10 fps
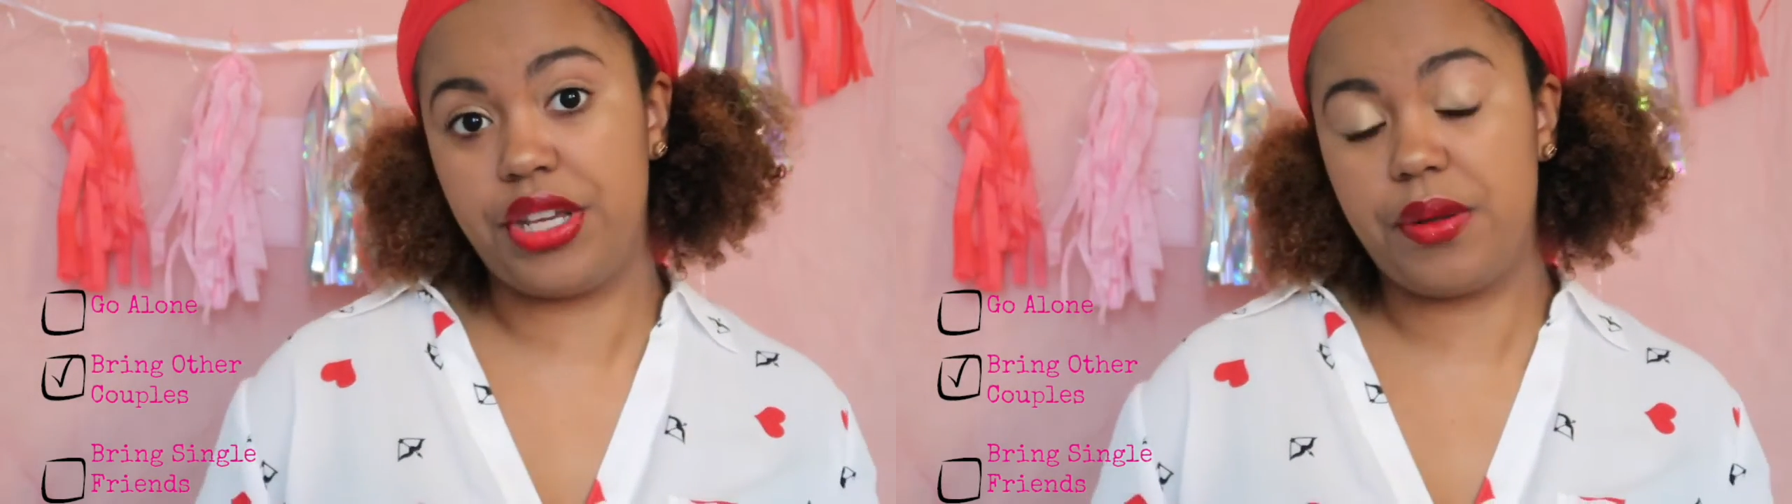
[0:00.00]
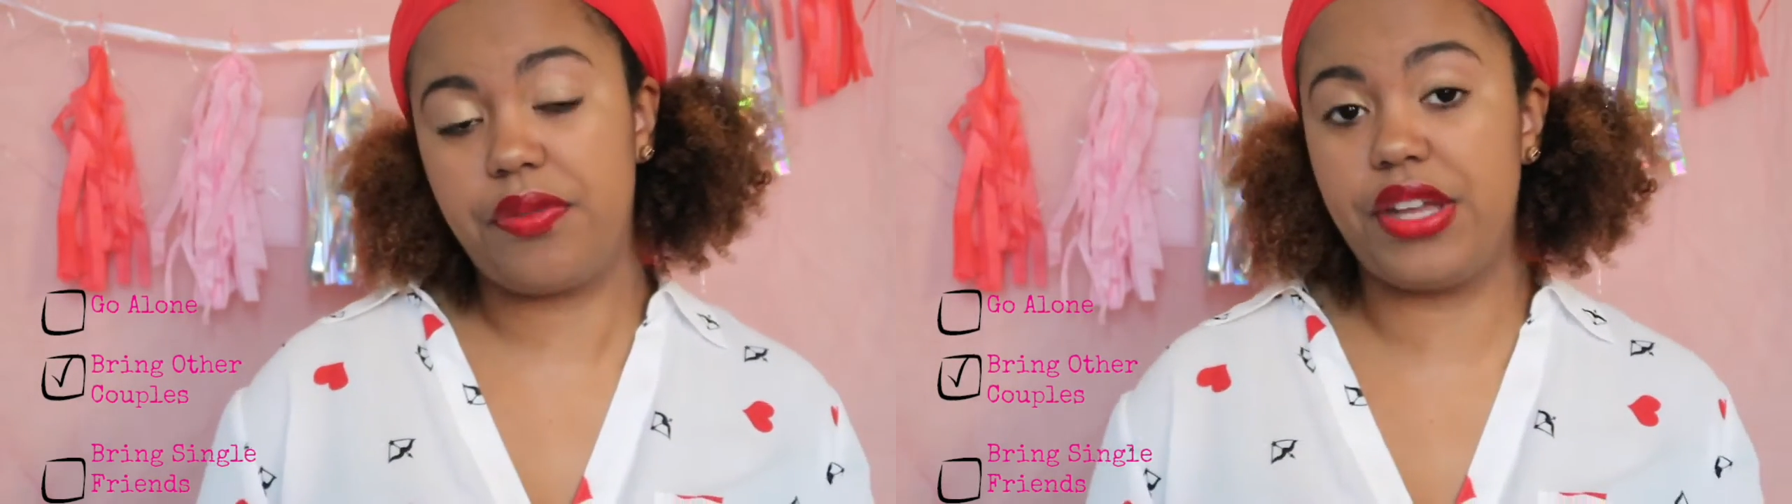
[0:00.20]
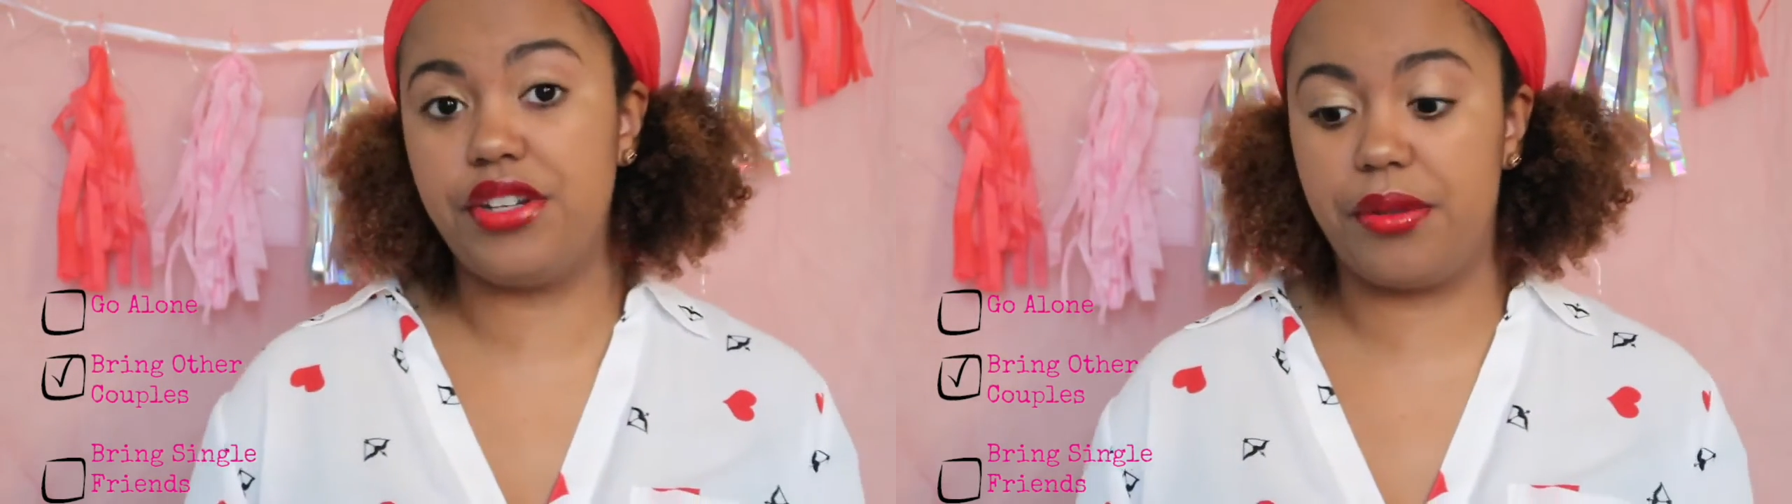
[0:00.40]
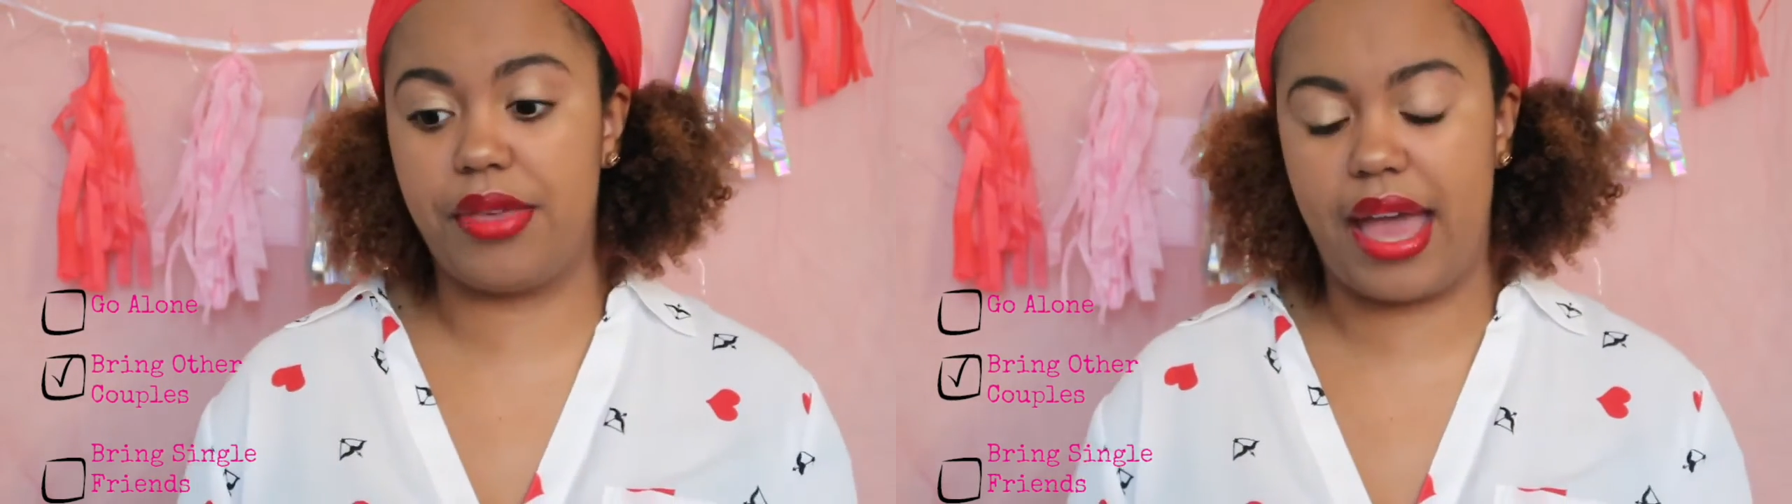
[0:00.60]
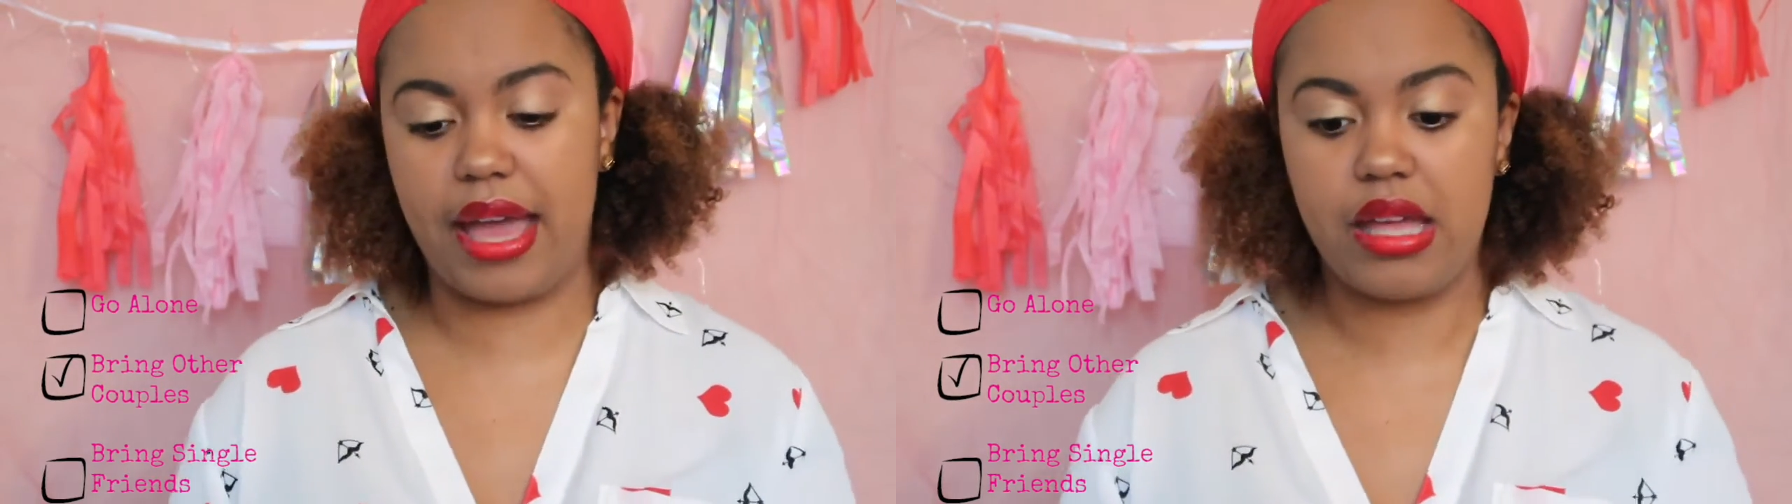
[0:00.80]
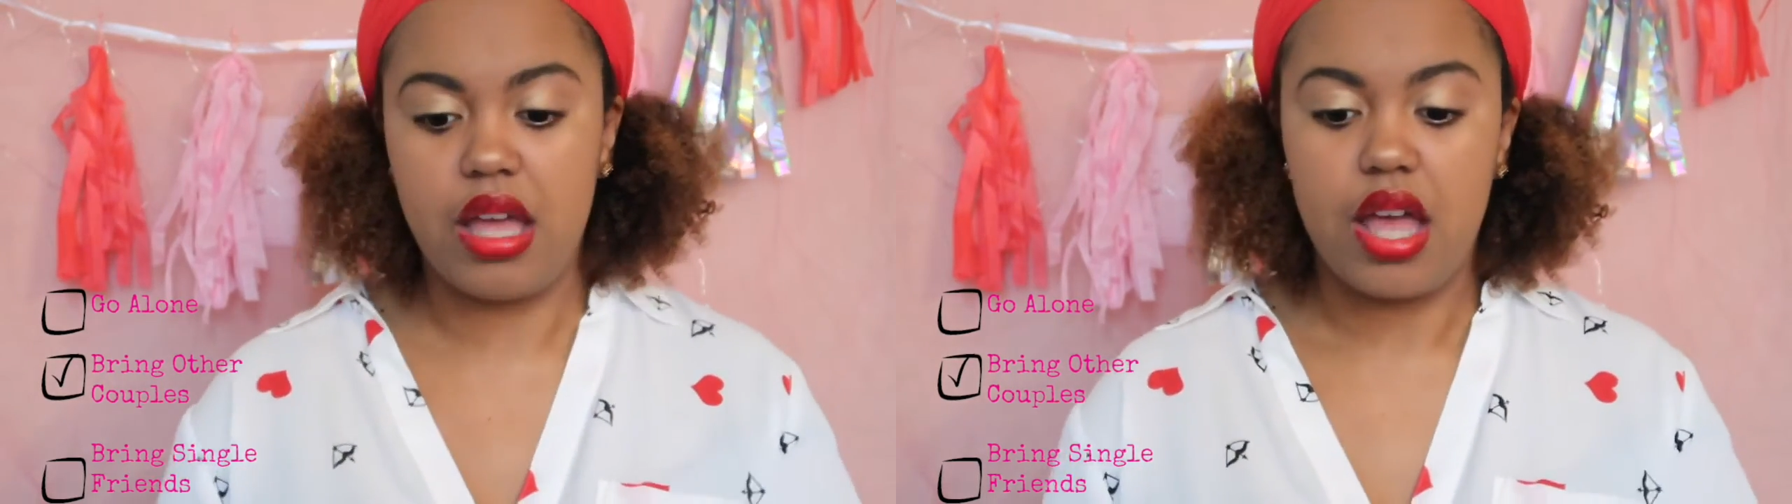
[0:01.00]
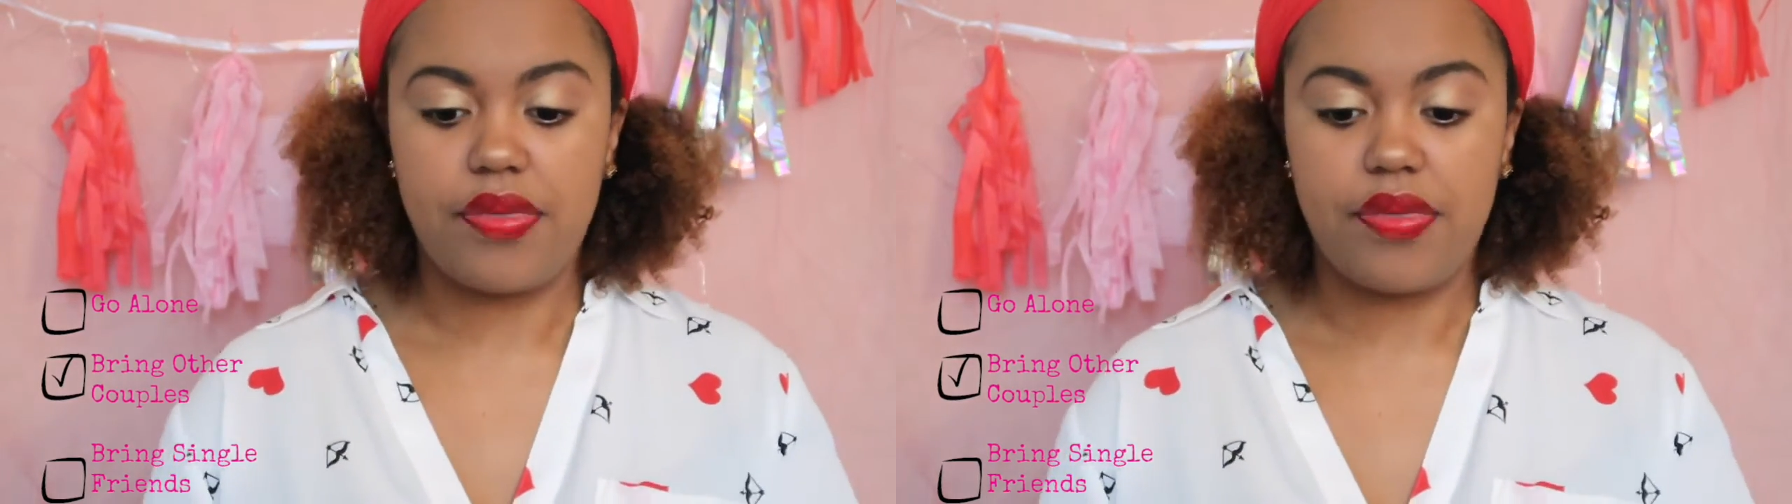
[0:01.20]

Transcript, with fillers: you, then do that.